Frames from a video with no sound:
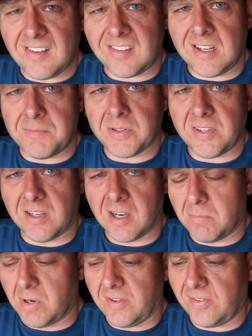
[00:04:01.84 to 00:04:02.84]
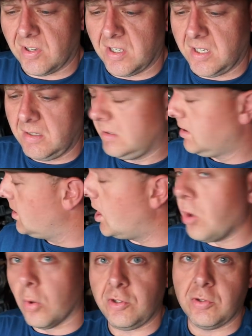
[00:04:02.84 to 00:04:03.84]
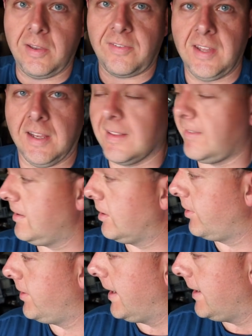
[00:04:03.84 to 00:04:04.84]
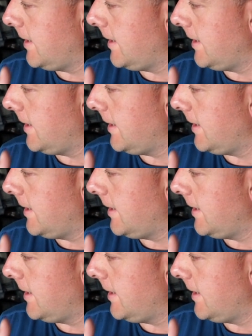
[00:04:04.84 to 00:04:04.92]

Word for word: just need to put the armrests on. Oh, joystick, that's the other thing I